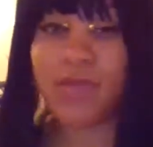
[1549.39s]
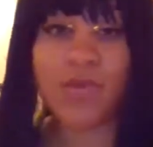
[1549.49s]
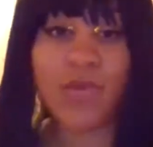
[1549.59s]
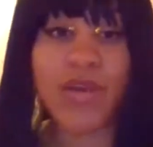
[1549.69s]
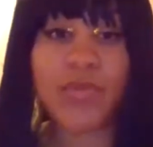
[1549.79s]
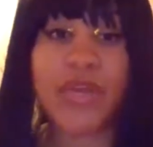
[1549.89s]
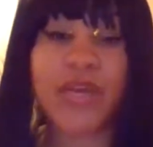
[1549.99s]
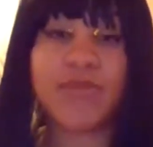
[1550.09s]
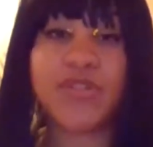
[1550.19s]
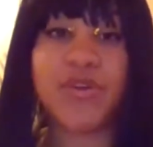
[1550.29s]
number one when it
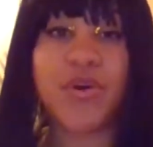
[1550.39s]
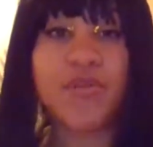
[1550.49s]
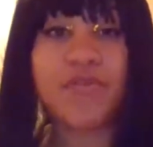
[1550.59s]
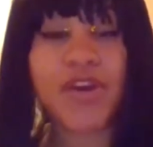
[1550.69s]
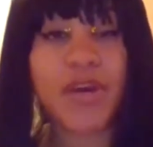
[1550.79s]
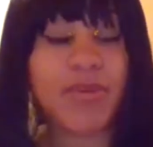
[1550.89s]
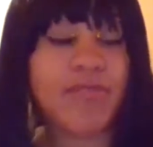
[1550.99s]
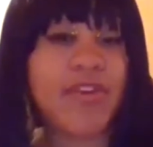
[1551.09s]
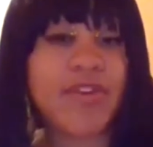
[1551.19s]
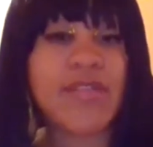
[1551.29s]
comes to
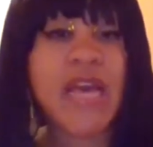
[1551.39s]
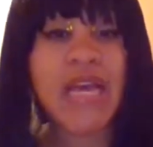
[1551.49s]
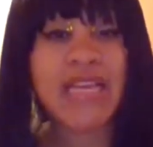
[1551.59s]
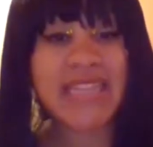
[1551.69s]
overcoming fears.